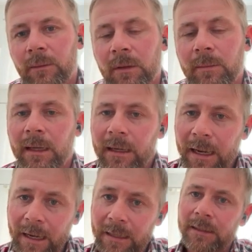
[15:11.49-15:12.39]
I want to be able
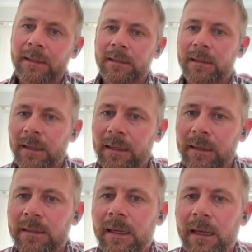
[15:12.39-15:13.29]
to ask it into that
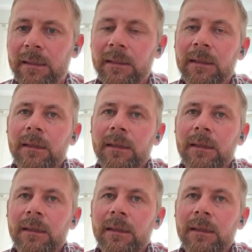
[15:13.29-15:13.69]
next gate.